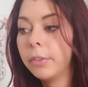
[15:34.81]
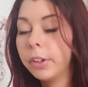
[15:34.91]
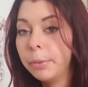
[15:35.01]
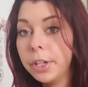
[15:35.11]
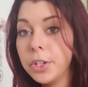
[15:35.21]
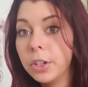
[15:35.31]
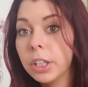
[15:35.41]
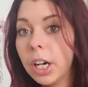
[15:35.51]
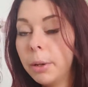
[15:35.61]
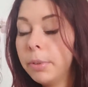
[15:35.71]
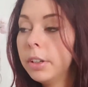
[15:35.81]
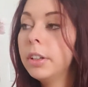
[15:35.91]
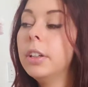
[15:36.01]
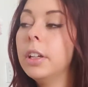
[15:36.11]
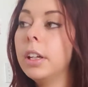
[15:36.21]
really made you grow up?
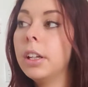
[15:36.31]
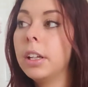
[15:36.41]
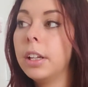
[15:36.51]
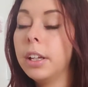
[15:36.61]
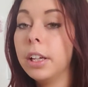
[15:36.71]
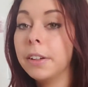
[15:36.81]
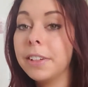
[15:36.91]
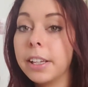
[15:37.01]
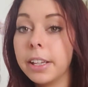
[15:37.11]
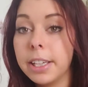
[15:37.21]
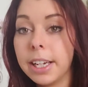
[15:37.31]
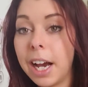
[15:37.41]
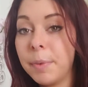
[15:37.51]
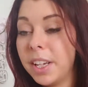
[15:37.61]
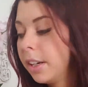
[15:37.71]
If nothing did
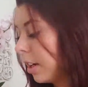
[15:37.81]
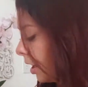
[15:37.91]
happen,